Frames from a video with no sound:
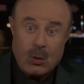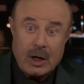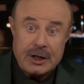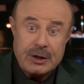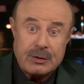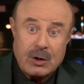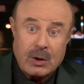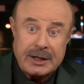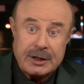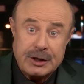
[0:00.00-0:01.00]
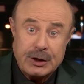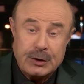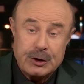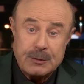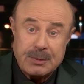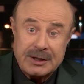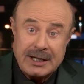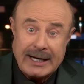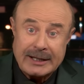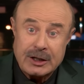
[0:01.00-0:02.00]
are you going to do to
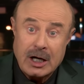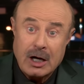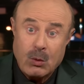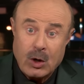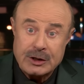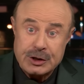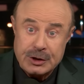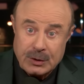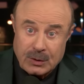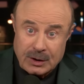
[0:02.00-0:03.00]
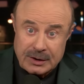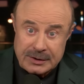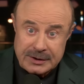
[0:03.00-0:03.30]
protect what's yours?